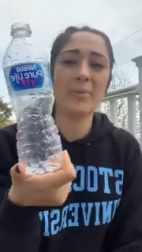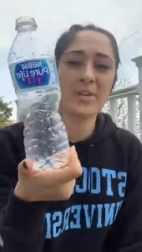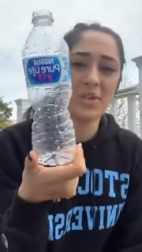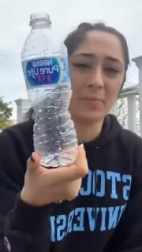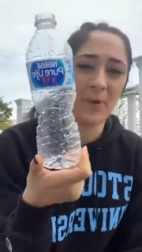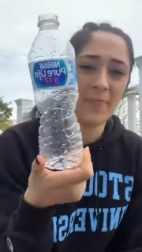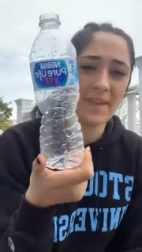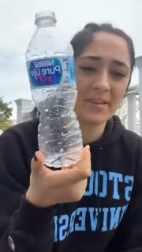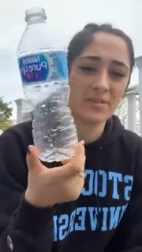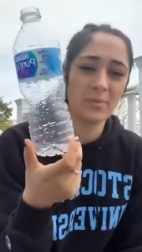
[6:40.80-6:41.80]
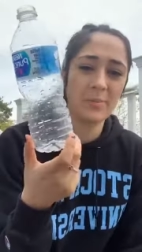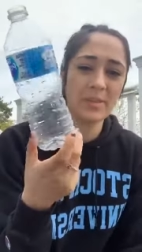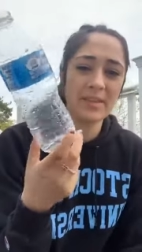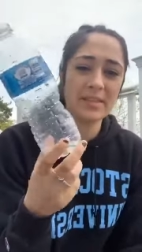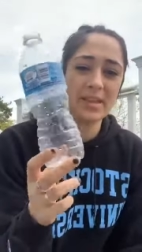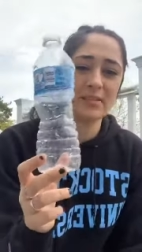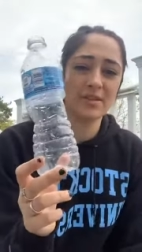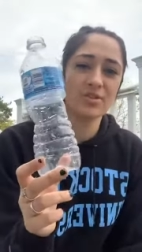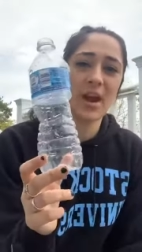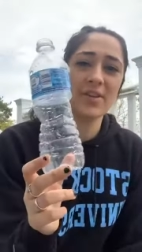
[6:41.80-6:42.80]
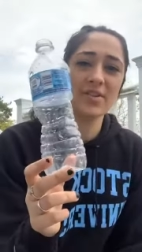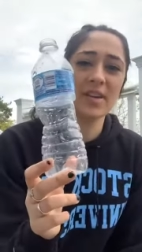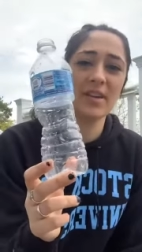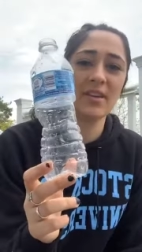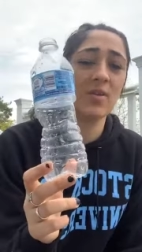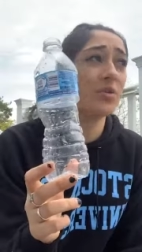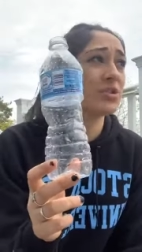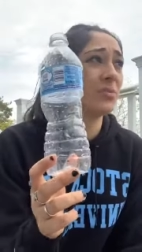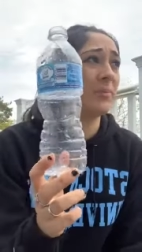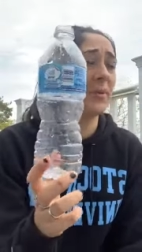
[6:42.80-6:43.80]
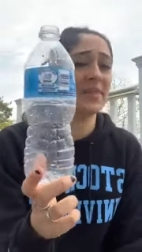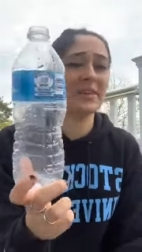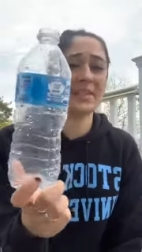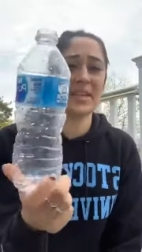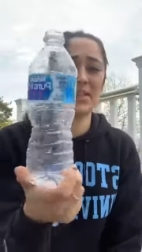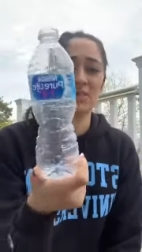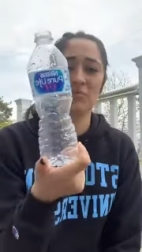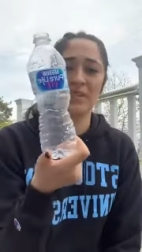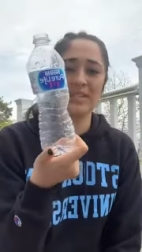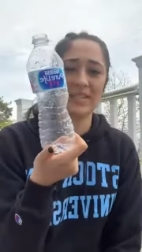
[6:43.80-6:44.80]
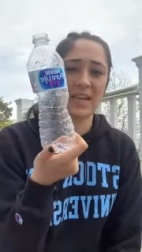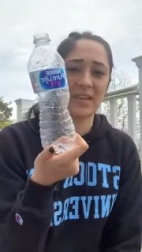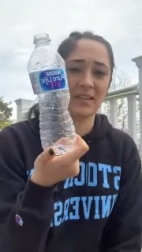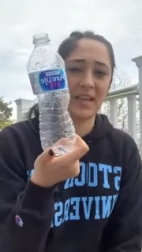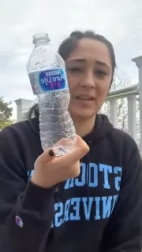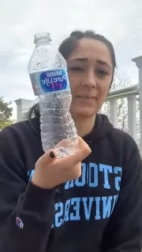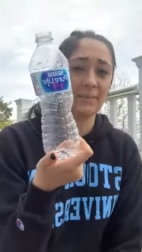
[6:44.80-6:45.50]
we should put this? Should we put this in the trash can or should we put this in the recycling?